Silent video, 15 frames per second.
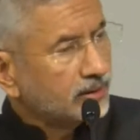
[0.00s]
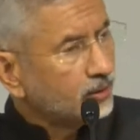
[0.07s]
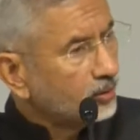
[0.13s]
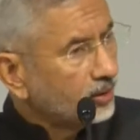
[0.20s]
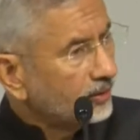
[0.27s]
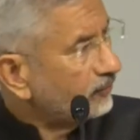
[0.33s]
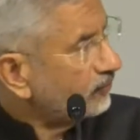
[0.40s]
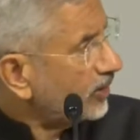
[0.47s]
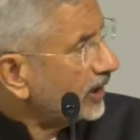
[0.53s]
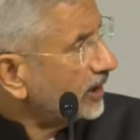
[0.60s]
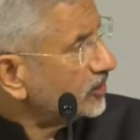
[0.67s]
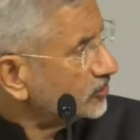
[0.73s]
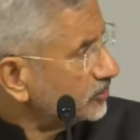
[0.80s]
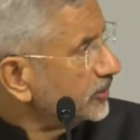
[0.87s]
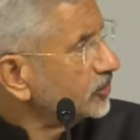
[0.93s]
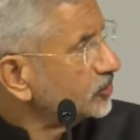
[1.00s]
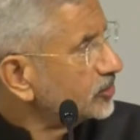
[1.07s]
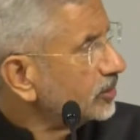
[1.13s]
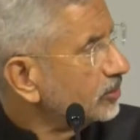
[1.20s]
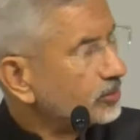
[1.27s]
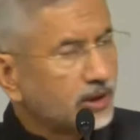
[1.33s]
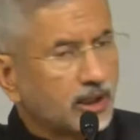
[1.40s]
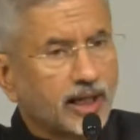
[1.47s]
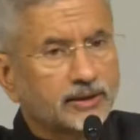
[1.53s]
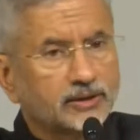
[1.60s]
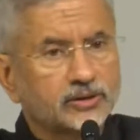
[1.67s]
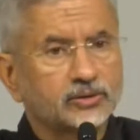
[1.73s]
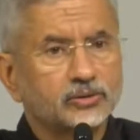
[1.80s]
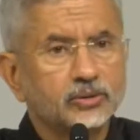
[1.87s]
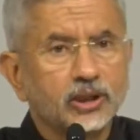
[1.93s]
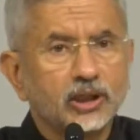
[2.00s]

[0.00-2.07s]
and I don't know if Finance Minister would